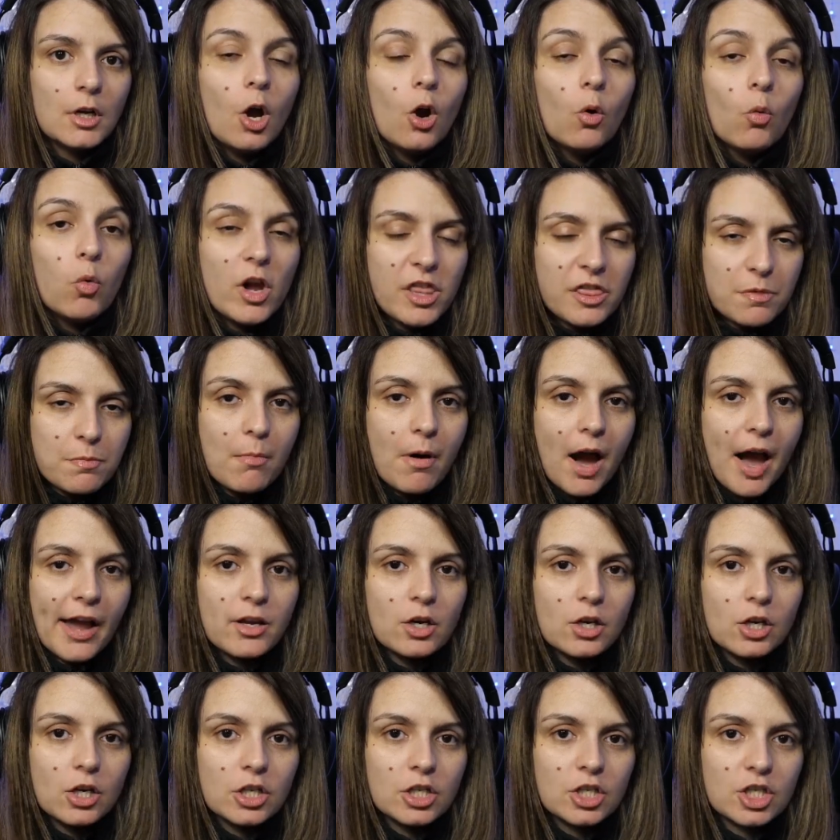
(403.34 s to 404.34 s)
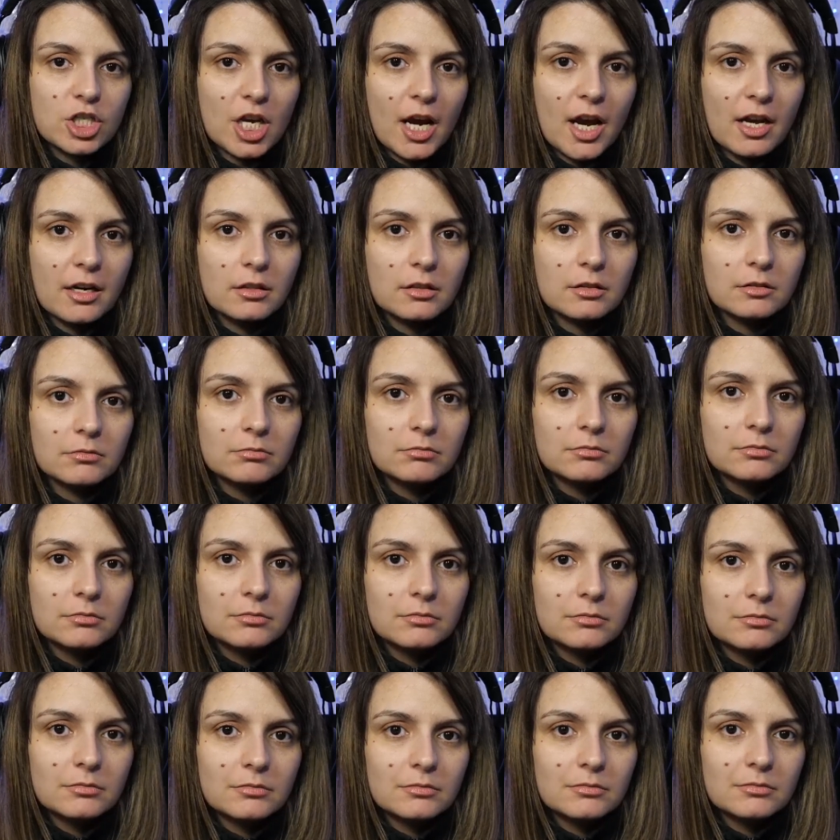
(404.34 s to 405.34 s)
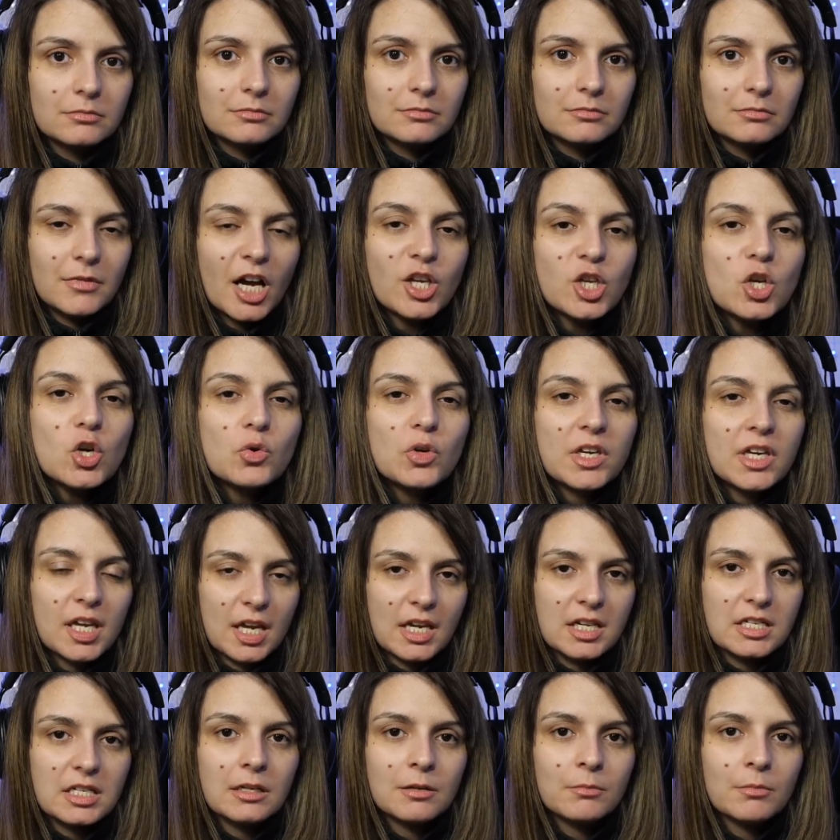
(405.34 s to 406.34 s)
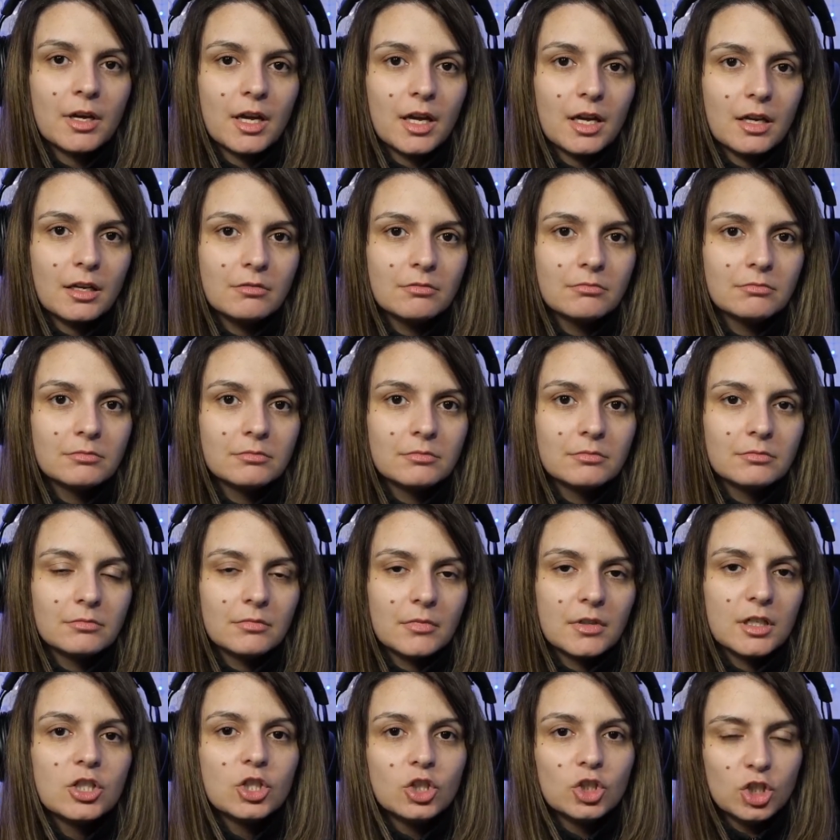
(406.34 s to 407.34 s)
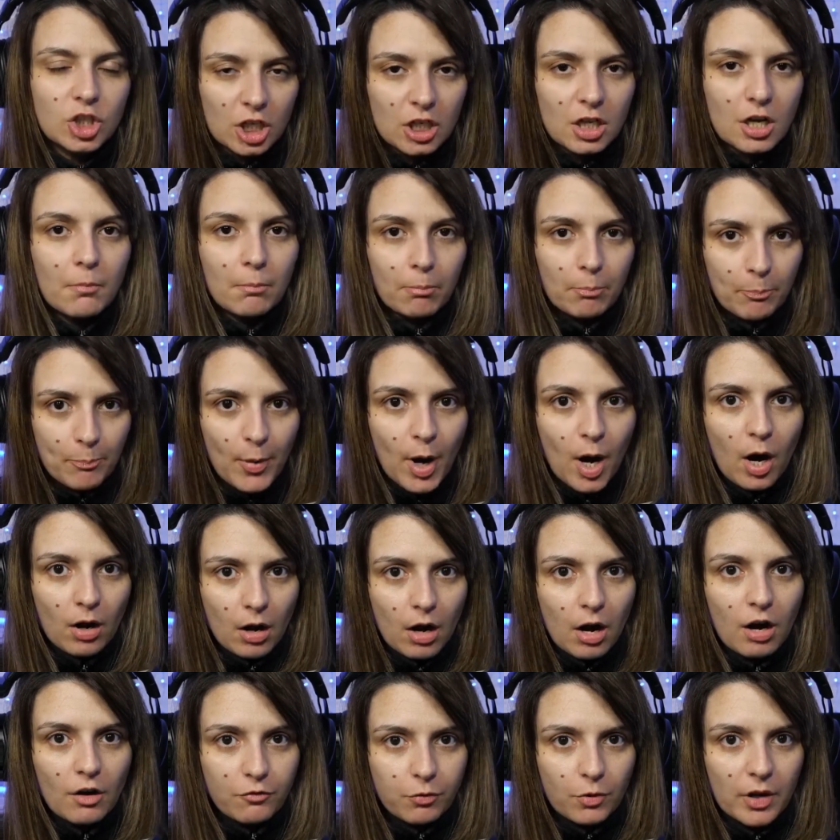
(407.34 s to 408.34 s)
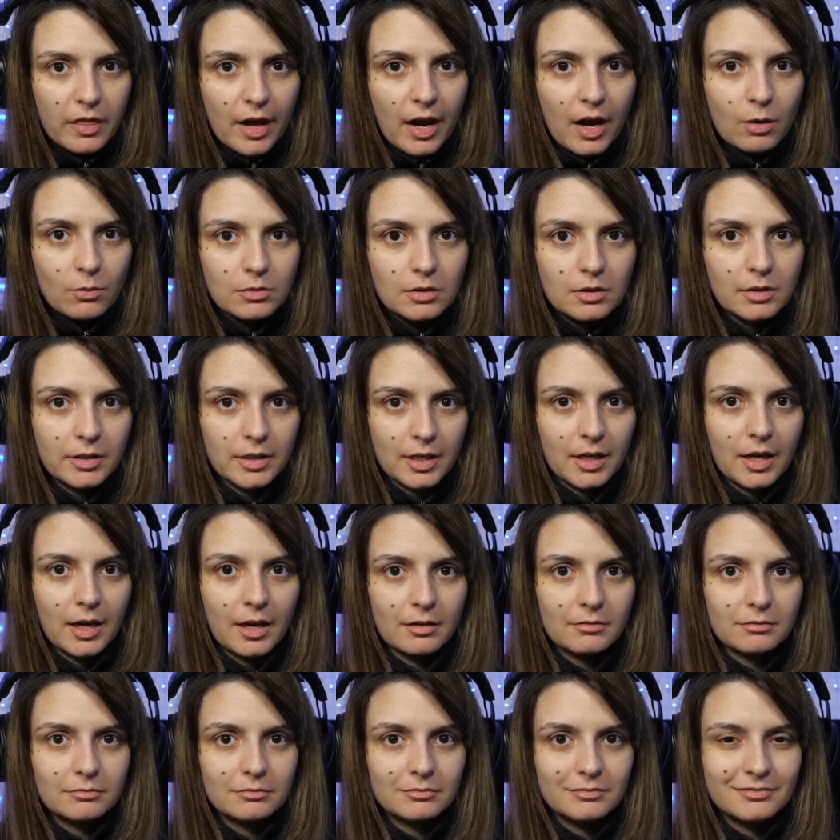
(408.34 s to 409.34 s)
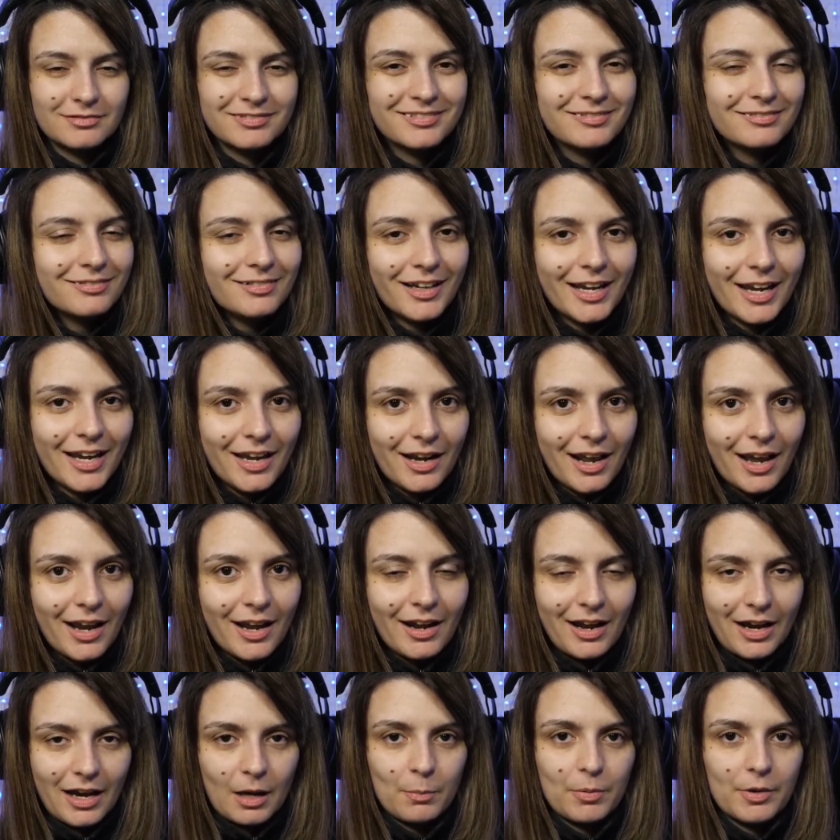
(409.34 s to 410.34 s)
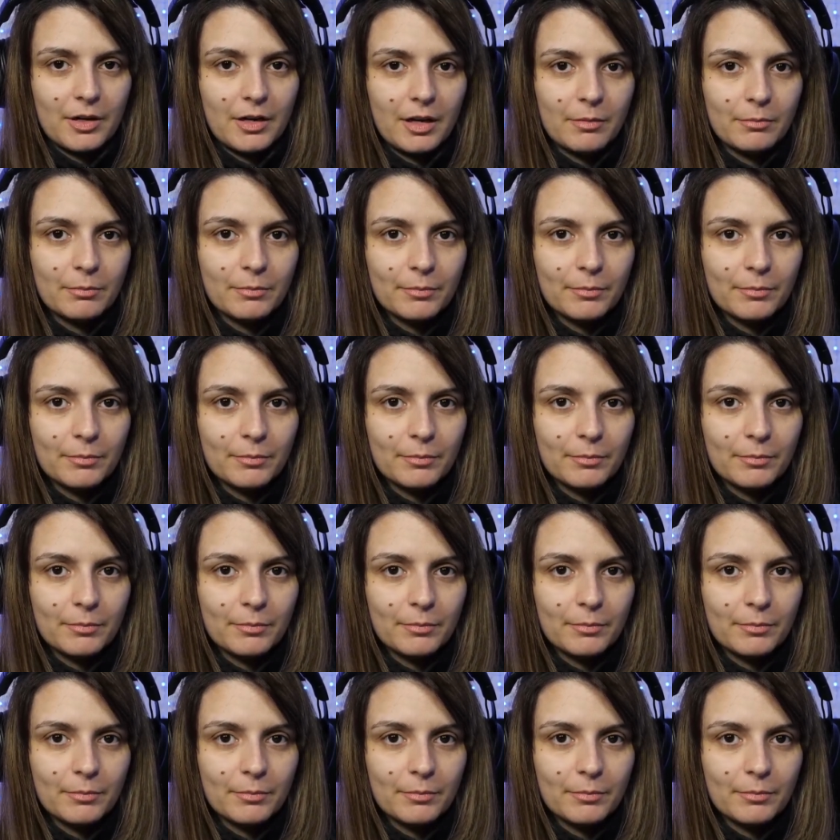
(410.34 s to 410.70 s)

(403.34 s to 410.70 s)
with my own channel. Are you kidding me? You can bog off with that one, Kat. It ain't happening.